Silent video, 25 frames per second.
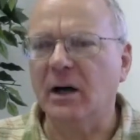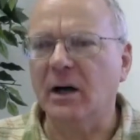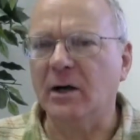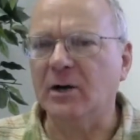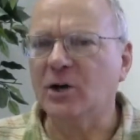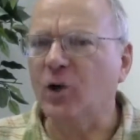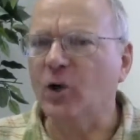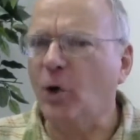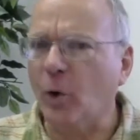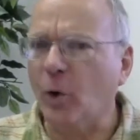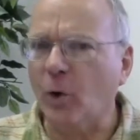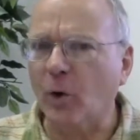
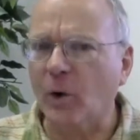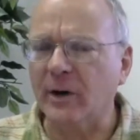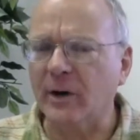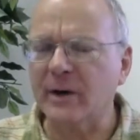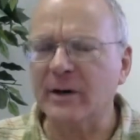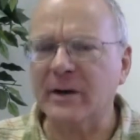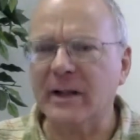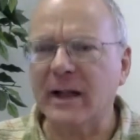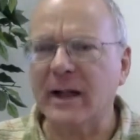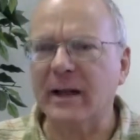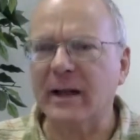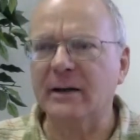
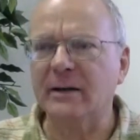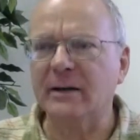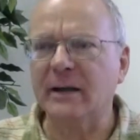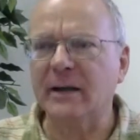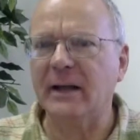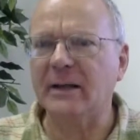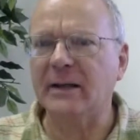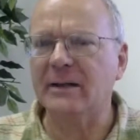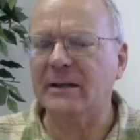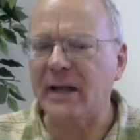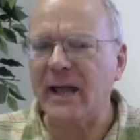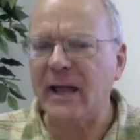corn
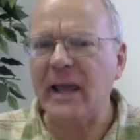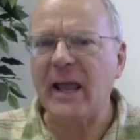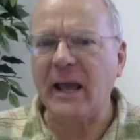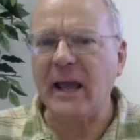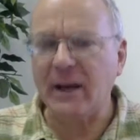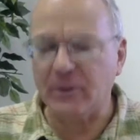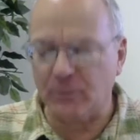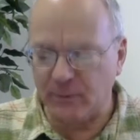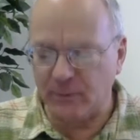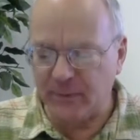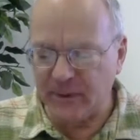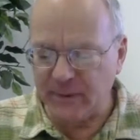that they
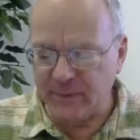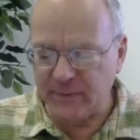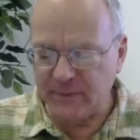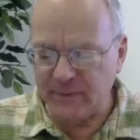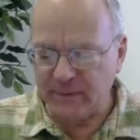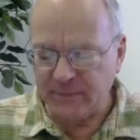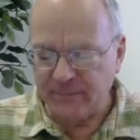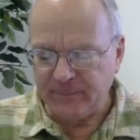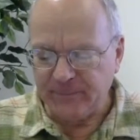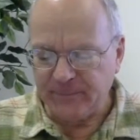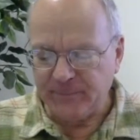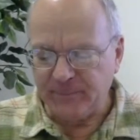had reaped,
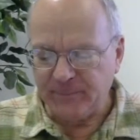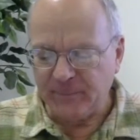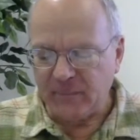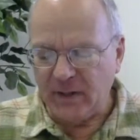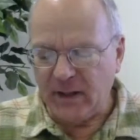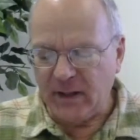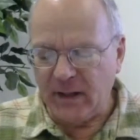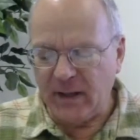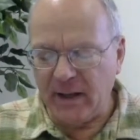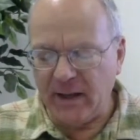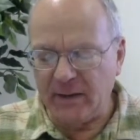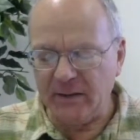
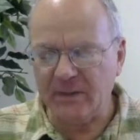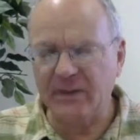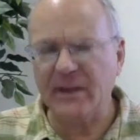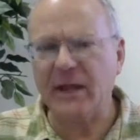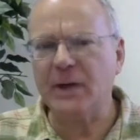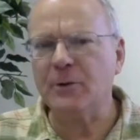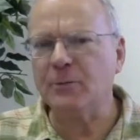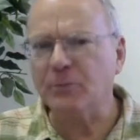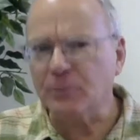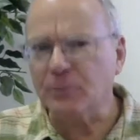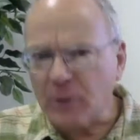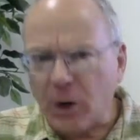and
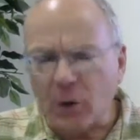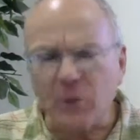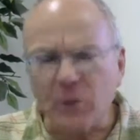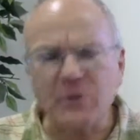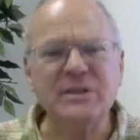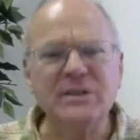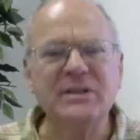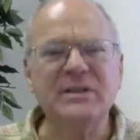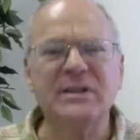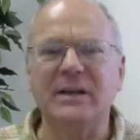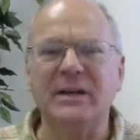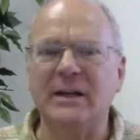they
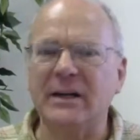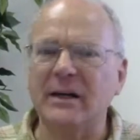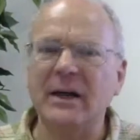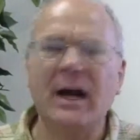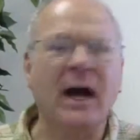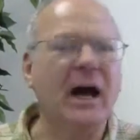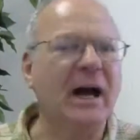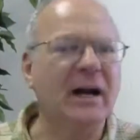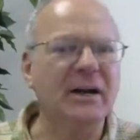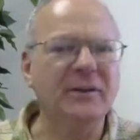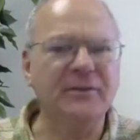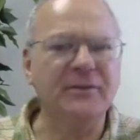roasted it
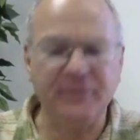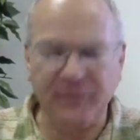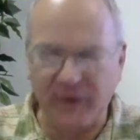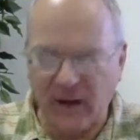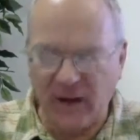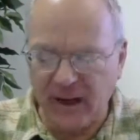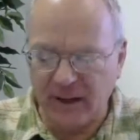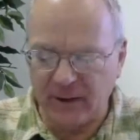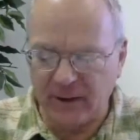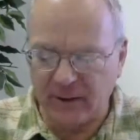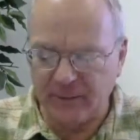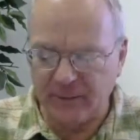on a
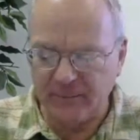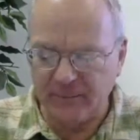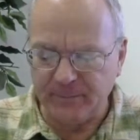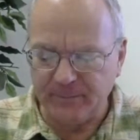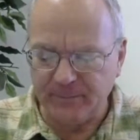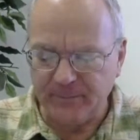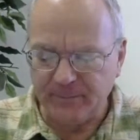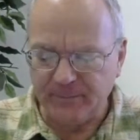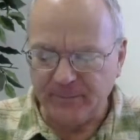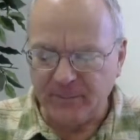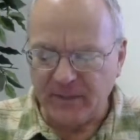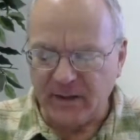fire.
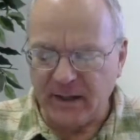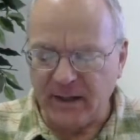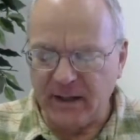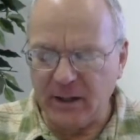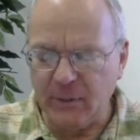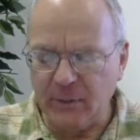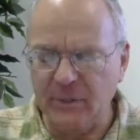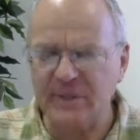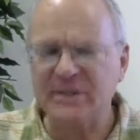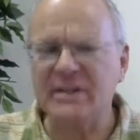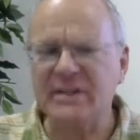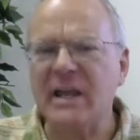And it
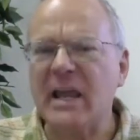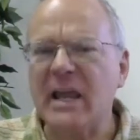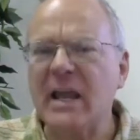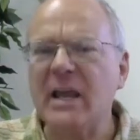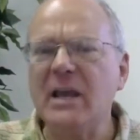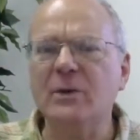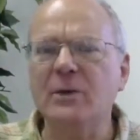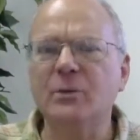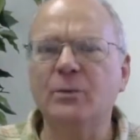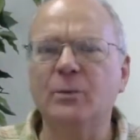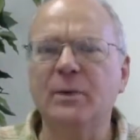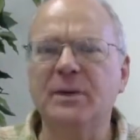was
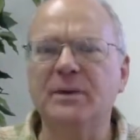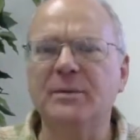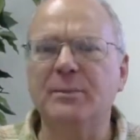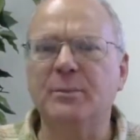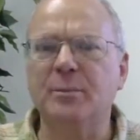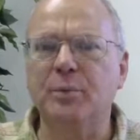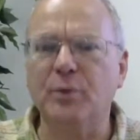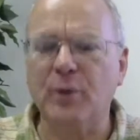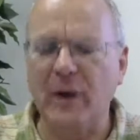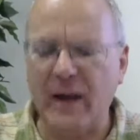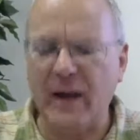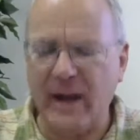eaten with
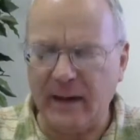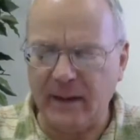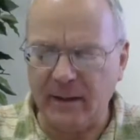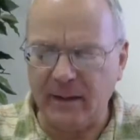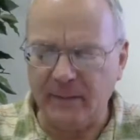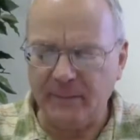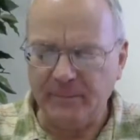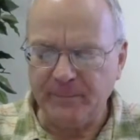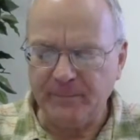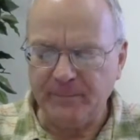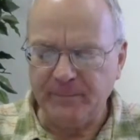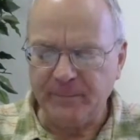bread
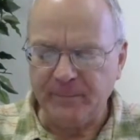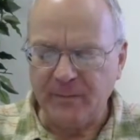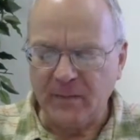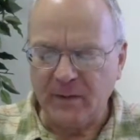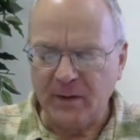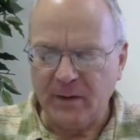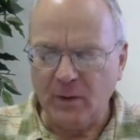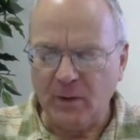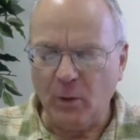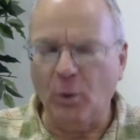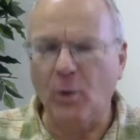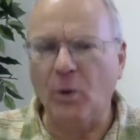
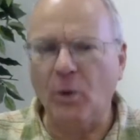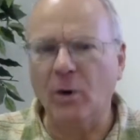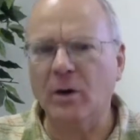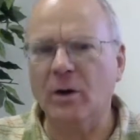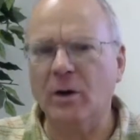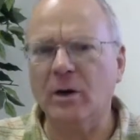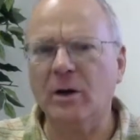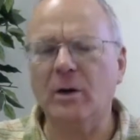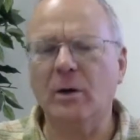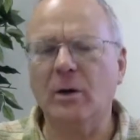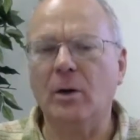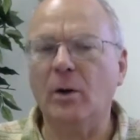
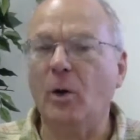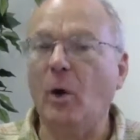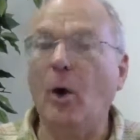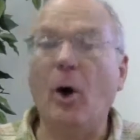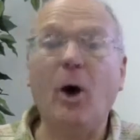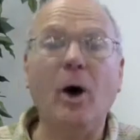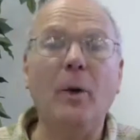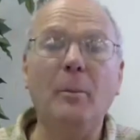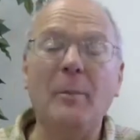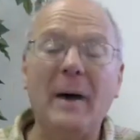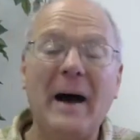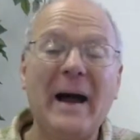or
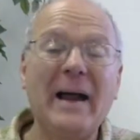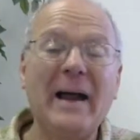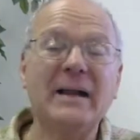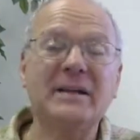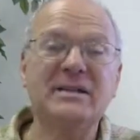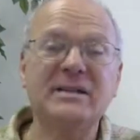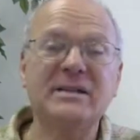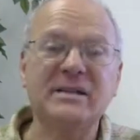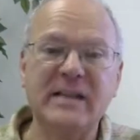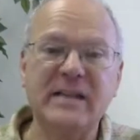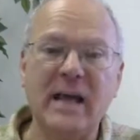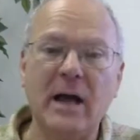all by
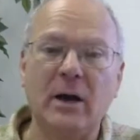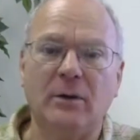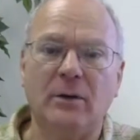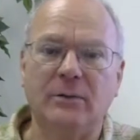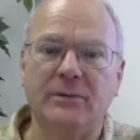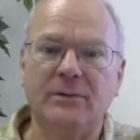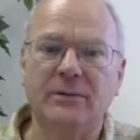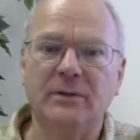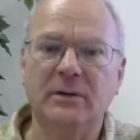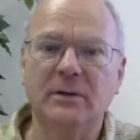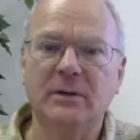itself.